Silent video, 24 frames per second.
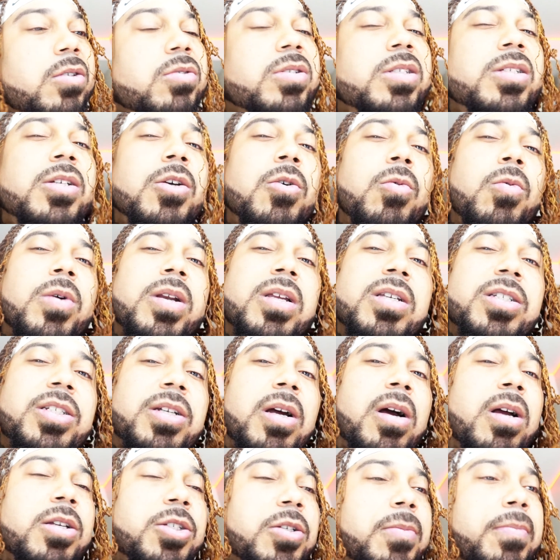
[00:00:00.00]
You still want to
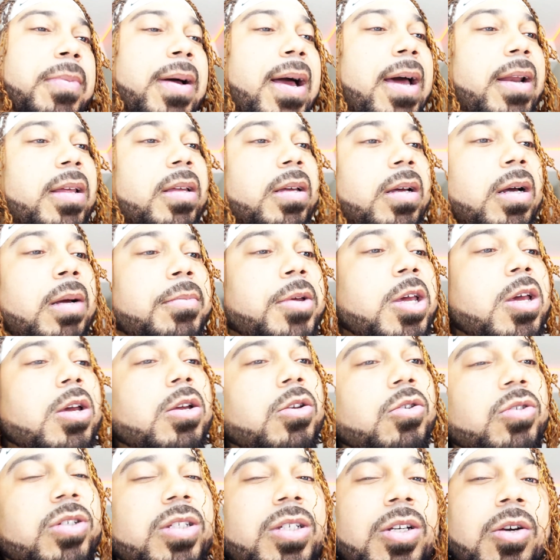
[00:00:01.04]
charge your body up.
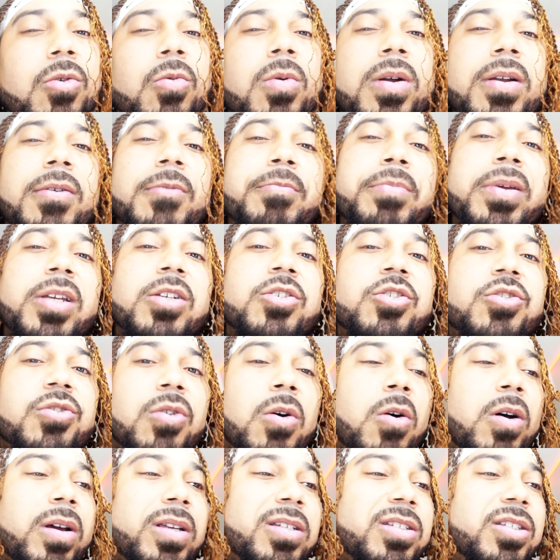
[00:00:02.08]
You still want to be
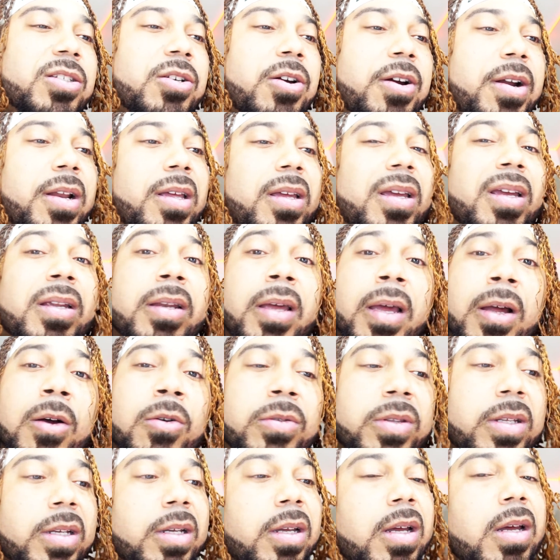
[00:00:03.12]
strong and sturdy and
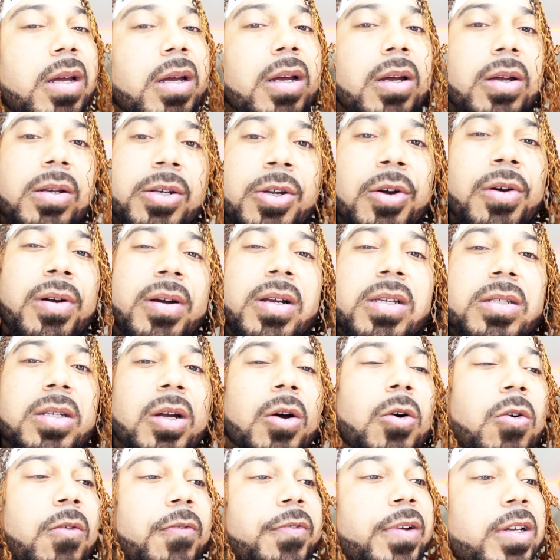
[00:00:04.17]
healthy during this
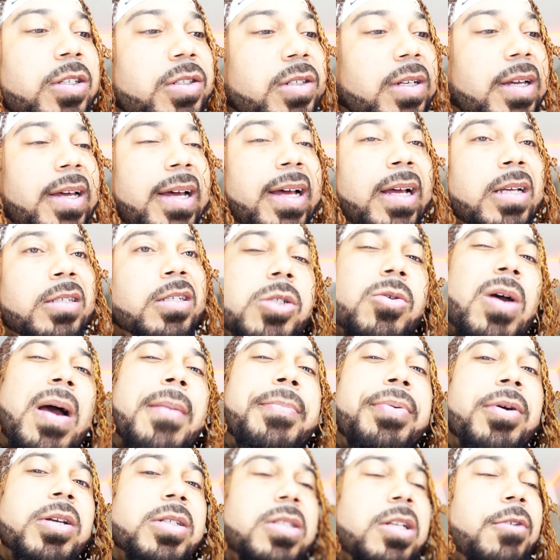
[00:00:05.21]
whole venture, guys. So
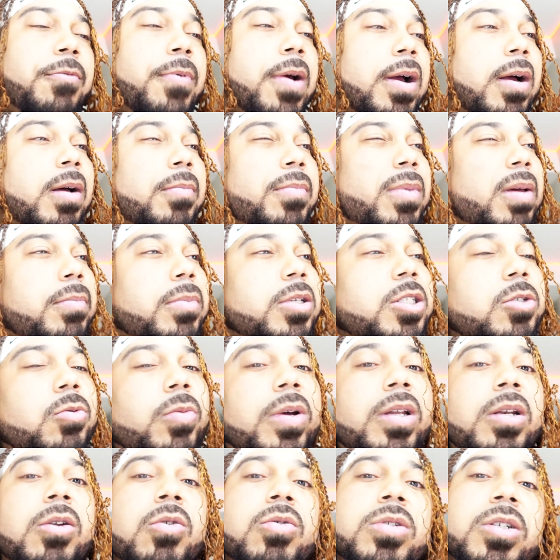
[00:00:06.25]
I personally recommend
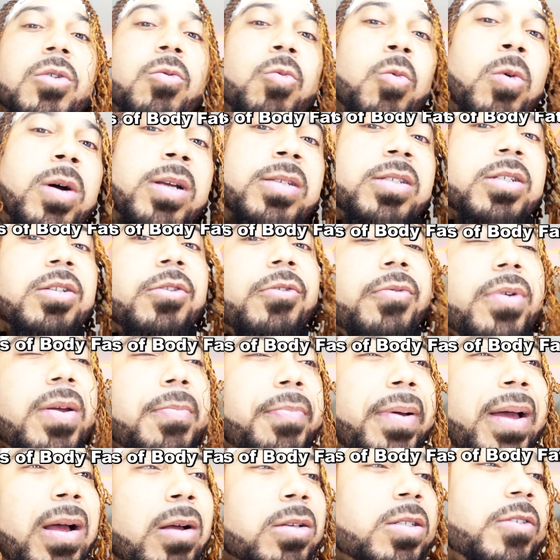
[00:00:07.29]
between losing one to three
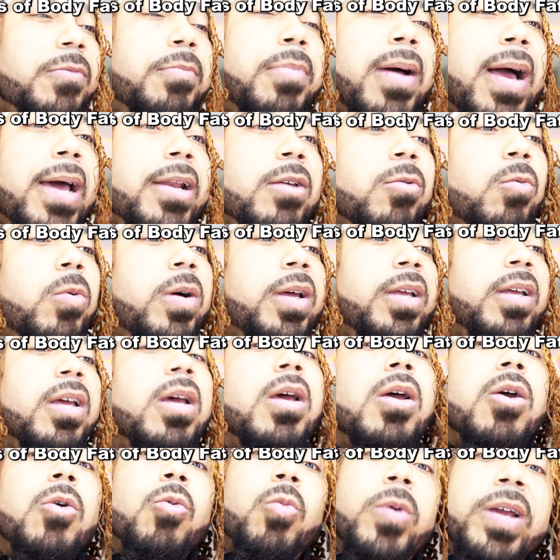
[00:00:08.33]
pounds of body weight
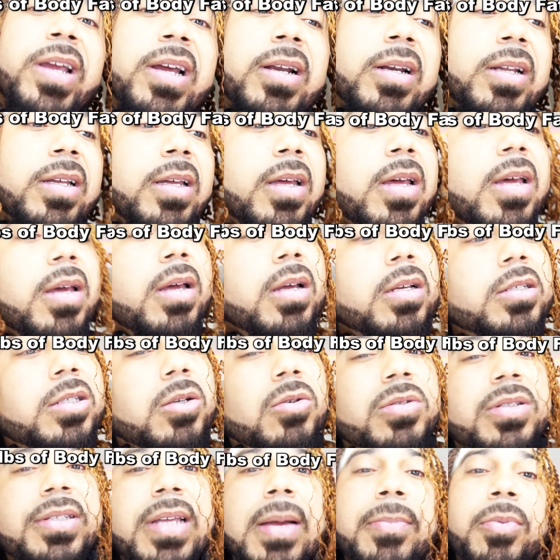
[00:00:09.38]
weekly.
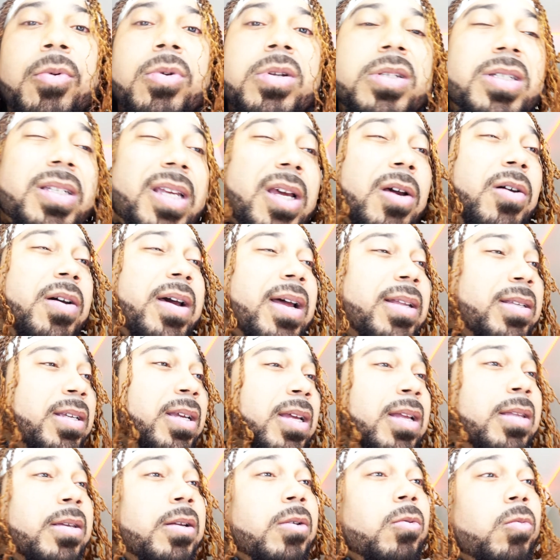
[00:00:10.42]
So step on the scale at
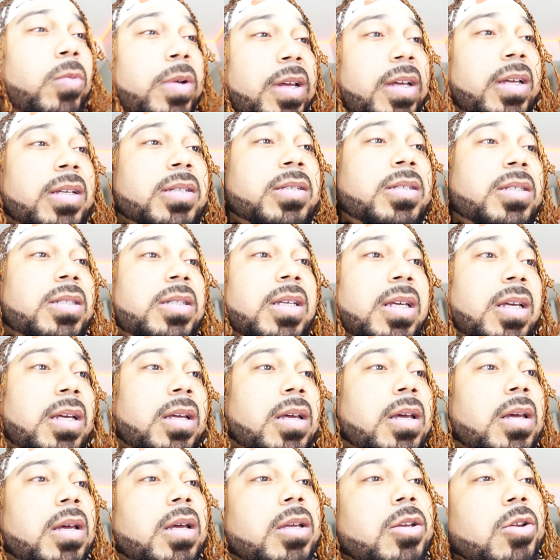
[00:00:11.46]
the end of the week and
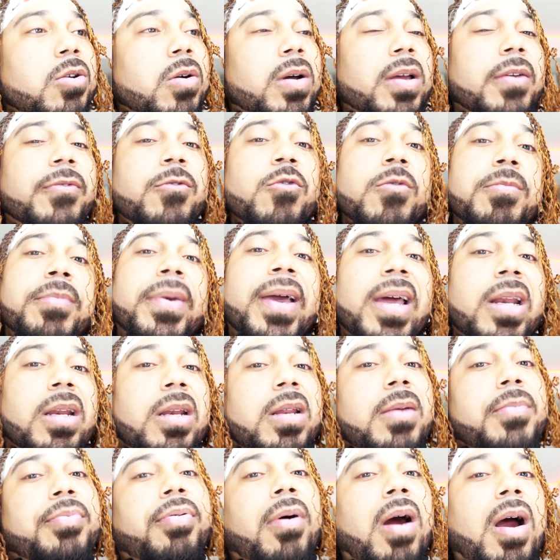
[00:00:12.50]
see, you know, if you've made
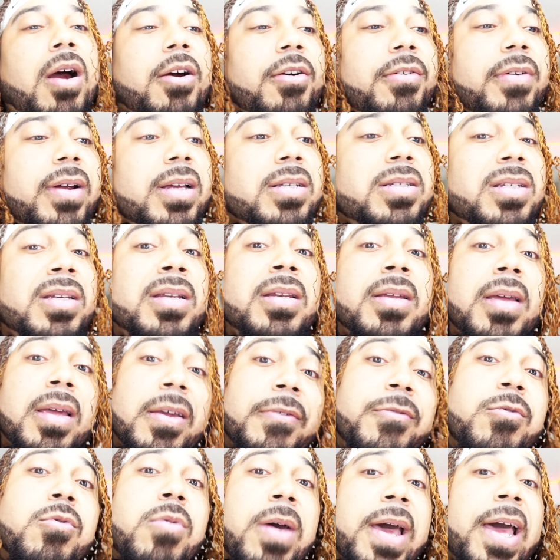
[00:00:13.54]
any progress. And
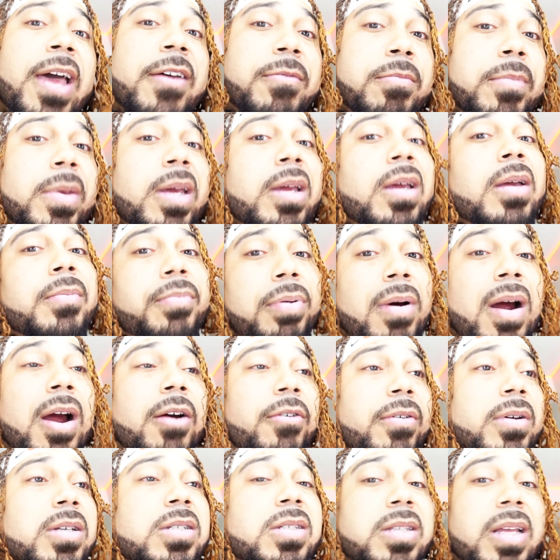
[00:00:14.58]
if you have made
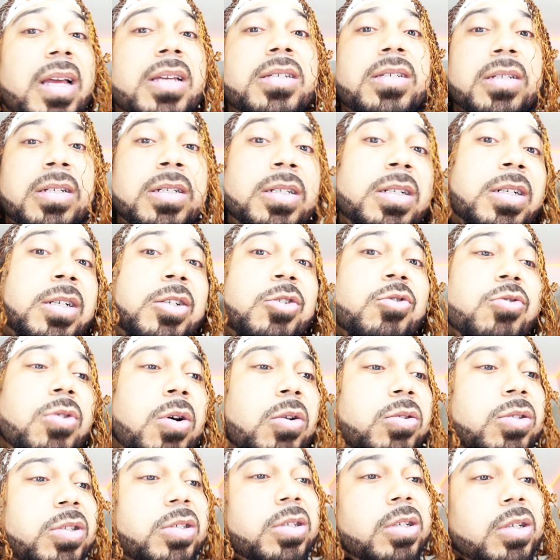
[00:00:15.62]
progress, that's good.
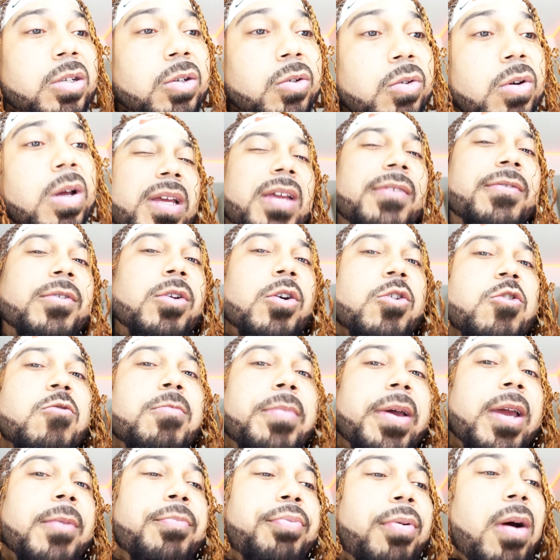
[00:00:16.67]
Kudos to you. Even though you
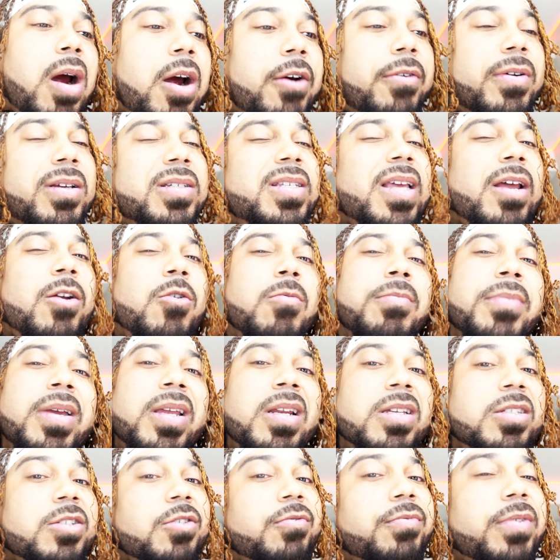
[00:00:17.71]
made progress, that don't
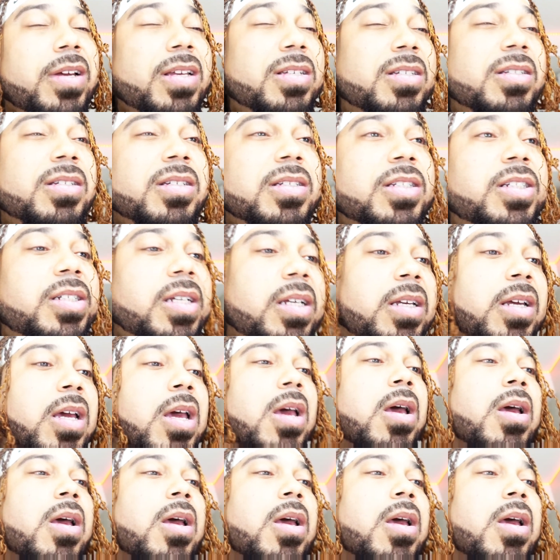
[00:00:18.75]
mean it's a reason to cheat.